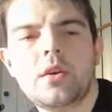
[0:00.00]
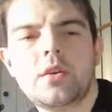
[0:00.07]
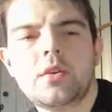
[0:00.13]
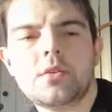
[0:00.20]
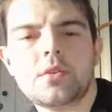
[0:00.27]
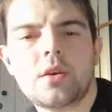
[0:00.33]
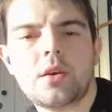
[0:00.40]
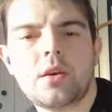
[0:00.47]

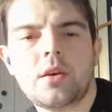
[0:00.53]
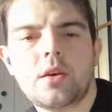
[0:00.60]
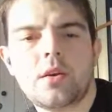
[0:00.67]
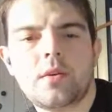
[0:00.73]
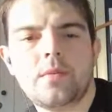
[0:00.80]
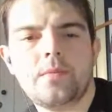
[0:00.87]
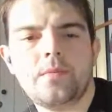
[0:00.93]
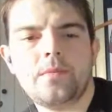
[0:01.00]
So
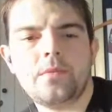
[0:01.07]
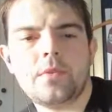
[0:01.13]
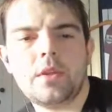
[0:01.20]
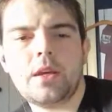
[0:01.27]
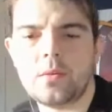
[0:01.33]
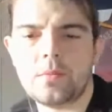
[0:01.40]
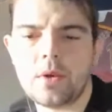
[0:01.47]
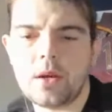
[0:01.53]

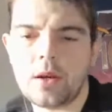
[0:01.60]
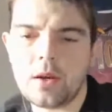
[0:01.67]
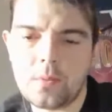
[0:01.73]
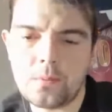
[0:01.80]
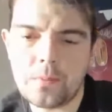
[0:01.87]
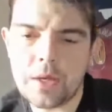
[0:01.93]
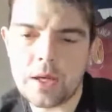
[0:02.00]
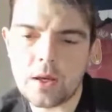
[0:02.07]
yeah,
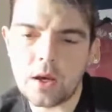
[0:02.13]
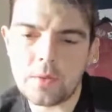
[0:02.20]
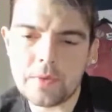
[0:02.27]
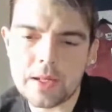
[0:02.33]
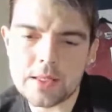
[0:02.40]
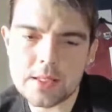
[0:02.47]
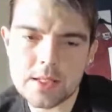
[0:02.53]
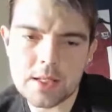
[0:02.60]
big up
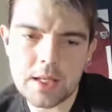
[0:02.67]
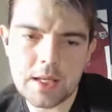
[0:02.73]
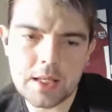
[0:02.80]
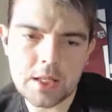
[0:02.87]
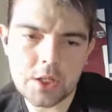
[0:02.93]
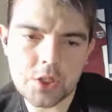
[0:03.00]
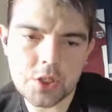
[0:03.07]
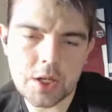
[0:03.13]
Anthony in
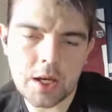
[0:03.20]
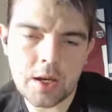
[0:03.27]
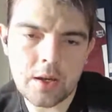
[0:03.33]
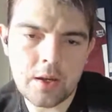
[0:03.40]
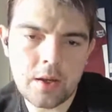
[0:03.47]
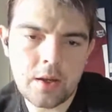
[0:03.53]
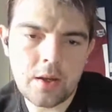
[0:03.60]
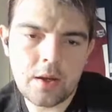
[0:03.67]
the chat.
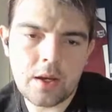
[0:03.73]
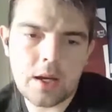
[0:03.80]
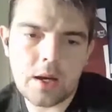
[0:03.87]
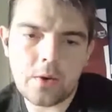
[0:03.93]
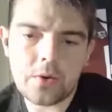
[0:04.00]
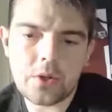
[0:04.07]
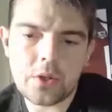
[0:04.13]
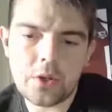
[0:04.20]
How
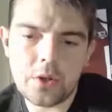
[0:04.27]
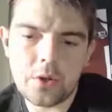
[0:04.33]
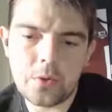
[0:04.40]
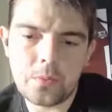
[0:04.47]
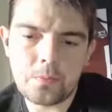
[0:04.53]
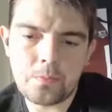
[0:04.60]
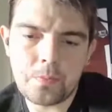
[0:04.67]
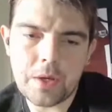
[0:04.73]
are you?
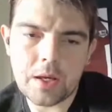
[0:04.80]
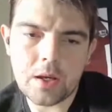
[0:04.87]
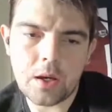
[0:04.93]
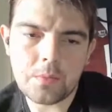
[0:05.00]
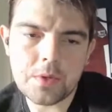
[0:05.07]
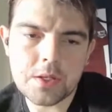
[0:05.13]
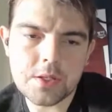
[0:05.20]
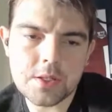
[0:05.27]
Big
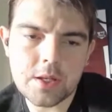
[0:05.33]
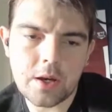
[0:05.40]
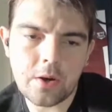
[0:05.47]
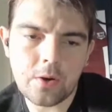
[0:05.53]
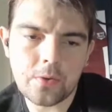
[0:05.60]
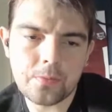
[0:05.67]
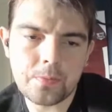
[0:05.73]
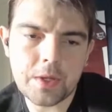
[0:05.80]
up
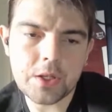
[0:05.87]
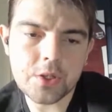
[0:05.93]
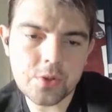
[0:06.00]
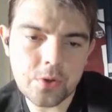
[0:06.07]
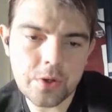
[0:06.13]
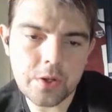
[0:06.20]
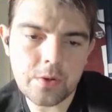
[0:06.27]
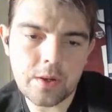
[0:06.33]
yourself. Make
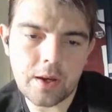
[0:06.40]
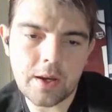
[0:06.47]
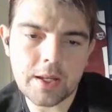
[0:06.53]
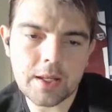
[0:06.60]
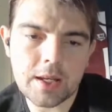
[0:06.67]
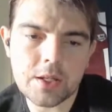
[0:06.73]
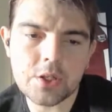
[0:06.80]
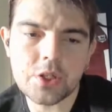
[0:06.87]
sure you
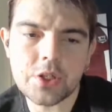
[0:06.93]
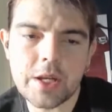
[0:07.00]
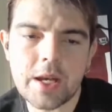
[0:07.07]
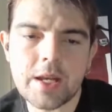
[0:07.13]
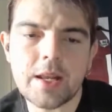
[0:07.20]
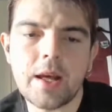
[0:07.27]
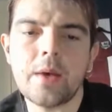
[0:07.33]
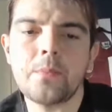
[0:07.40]
like and share
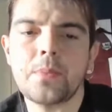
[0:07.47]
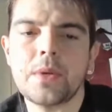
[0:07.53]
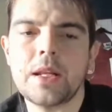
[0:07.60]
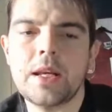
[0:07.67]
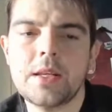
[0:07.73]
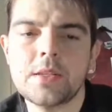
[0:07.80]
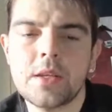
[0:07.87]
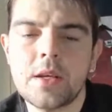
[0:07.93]
that,
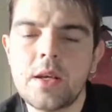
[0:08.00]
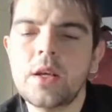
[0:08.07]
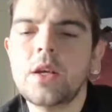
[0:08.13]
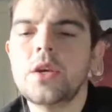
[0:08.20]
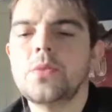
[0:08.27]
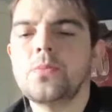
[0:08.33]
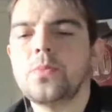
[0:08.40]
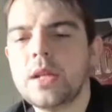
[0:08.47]
please.
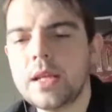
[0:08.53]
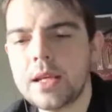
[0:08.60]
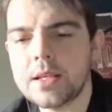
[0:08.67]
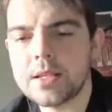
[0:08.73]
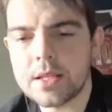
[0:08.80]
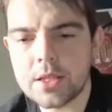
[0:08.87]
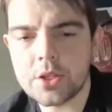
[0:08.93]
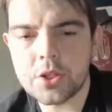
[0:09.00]
Please
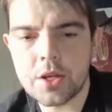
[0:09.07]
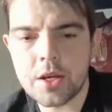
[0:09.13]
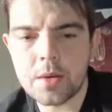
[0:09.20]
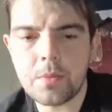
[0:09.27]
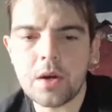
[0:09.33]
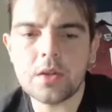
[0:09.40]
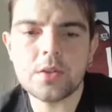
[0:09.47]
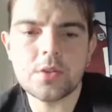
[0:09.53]
hit the share
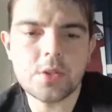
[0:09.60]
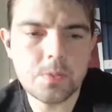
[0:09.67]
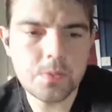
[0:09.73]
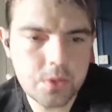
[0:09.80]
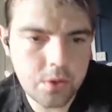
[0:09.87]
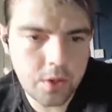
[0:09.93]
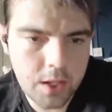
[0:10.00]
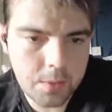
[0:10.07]
button,
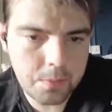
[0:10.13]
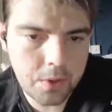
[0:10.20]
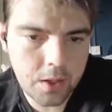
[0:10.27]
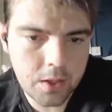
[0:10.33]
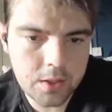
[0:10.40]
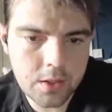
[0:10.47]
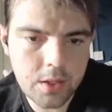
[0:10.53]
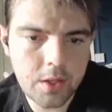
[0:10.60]
subscribe
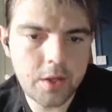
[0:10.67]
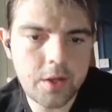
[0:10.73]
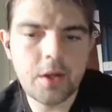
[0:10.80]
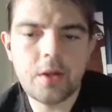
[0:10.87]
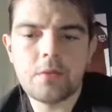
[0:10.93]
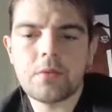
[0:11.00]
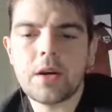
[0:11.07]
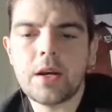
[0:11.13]
button,
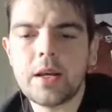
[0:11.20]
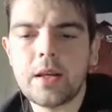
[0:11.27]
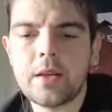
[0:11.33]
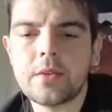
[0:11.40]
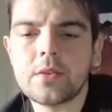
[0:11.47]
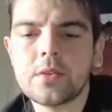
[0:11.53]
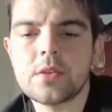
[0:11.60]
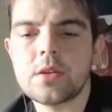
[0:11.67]
right?
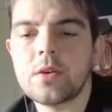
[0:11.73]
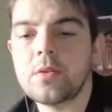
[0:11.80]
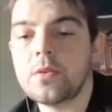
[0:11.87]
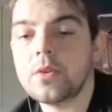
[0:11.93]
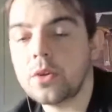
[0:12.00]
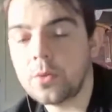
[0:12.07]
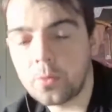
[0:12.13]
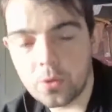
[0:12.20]
And
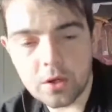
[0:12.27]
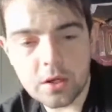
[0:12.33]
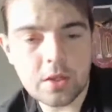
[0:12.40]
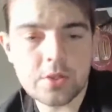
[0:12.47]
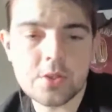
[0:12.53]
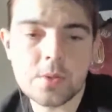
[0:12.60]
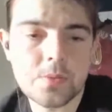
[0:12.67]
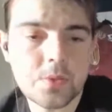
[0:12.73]
you want to
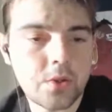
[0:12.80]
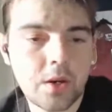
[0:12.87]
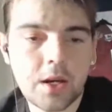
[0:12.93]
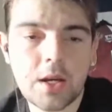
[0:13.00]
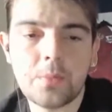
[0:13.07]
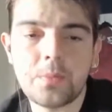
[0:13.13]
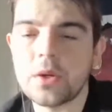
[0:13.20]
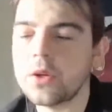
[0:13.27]

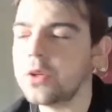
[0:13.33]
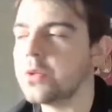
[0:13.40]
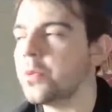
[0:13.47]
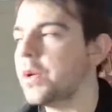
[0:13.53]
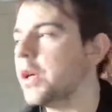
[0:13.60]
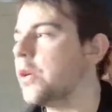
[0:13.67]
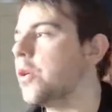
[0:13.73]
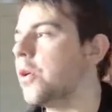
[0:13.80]
subscribe because
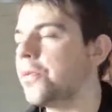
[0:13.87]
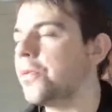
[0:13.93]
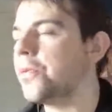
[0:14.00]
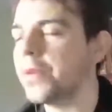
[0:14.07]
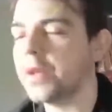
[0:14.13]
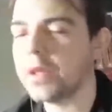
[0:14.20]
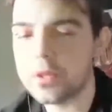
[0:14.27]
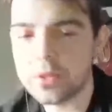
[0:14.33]
we've got
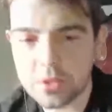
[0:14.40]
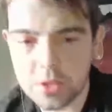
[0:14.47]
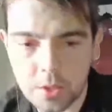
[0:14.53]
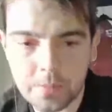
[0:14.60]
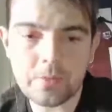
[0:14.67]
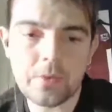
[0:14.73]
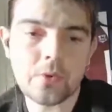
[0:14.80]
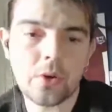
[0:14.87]
things coming.
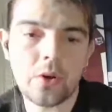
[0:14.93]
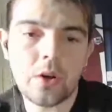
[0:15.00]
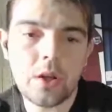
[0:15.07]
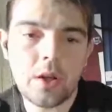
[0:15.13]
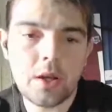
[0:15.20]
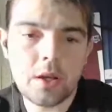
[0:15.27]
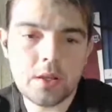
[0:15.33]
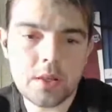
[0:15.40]
We've got
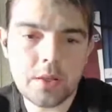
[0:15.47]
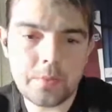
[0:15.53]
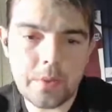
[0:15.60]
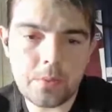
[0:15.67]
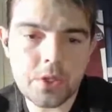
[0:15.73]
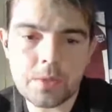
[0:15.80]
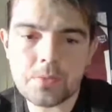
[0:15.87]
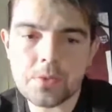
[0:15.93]
the
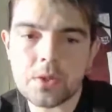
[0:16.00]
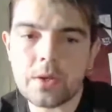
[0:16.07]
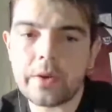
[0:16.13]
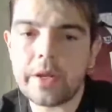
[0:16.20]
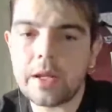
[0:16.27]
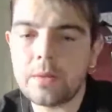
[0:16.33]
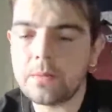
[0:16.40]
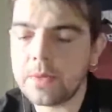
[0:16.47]
membership
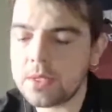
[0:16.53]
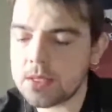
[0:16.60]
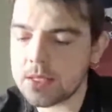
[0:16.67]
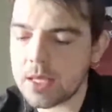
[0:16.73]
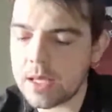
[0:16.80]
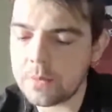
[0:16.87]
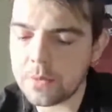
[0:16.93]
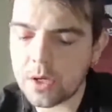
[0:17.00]
scheme
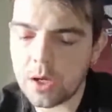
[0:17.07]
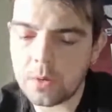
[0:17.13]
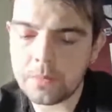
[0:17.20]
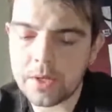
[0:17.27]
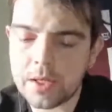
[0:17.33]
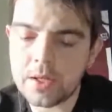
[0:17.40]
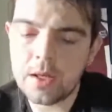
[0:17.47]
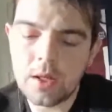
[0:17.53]

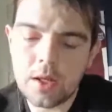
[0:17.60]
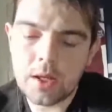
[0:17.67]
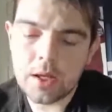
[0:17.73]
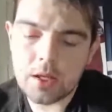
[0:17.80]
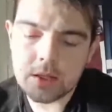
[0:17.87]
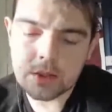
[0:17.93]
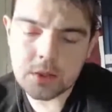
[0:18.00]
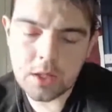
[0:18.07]
coming.
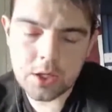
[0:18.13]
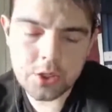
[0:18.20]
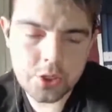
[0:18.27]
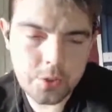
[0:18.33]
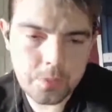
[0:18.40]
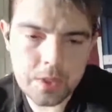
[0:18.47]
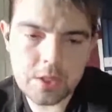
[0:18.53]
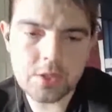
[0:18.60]
That
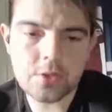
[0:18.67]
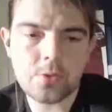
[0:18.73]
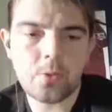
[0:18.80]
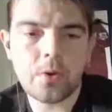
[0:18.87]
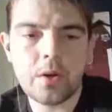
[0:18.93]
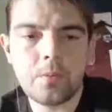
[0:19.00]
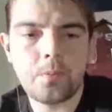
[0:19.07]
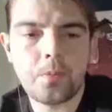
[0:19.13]
should be
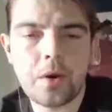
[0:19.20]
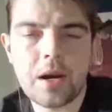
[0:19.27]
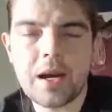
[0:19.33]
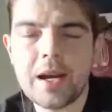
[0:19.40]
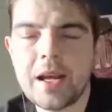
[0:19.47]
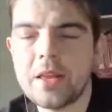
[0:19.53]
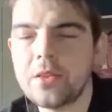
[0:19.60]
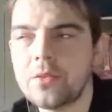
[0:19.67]
sorted
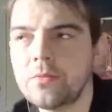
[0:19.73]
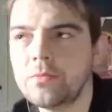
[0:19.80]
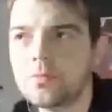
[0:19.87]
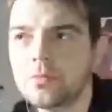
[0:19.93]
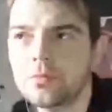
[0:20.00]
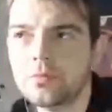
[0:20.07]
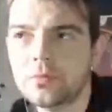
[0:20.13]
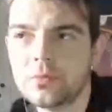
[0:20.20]
by
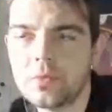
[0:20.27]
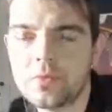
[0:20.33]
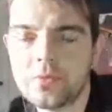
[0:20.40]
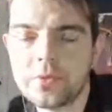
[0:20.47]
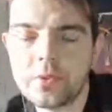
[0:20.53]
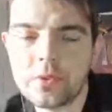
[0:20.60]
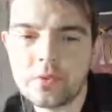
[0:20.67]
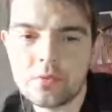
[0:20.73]

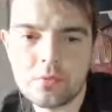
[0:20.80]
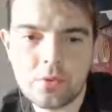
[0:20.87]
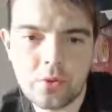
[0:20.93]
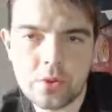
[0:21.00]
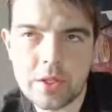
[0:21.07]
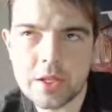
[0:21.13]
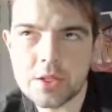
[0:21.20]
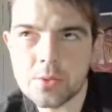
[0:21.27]

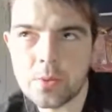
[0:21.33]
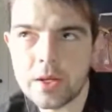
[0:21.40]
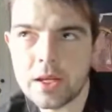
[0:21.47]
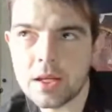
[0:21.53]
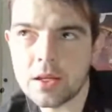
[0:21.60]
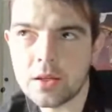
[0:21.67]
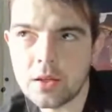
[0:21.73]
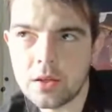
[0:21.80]
not next
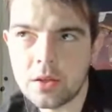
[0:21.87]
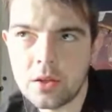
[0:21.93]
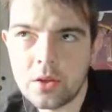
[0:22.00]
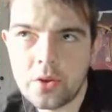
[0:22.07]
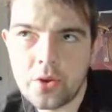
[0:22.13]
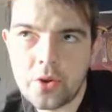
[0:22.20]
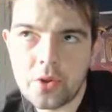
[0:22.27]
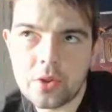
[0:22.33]
week,
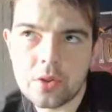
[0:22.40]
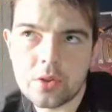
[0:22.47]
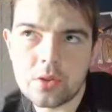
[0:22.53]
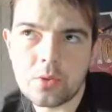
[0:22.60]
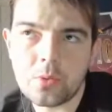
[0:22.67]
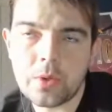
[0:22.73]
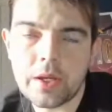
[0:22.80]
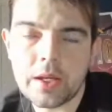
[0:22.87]

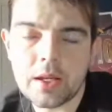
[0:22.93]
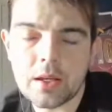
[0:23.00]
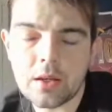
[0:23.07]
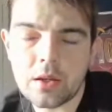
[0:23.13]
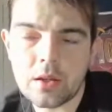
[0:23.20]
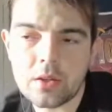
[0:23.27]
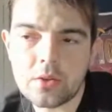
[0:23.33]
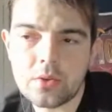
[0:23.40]

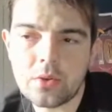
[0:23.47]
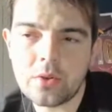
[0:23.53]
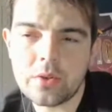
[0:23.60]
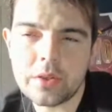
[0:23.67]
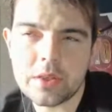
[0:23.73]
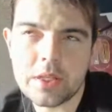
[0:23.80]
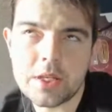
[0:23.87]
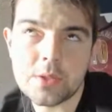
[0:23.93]
not
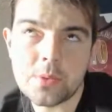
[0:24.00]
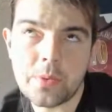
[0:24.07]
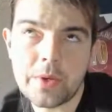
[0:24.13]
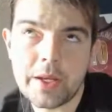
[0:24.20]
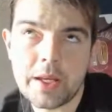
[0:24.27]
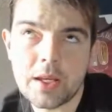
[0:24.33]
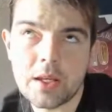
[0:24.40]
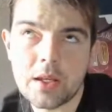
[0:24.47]
this
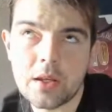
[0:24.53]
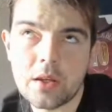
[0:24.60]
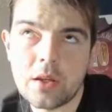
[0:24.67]
week,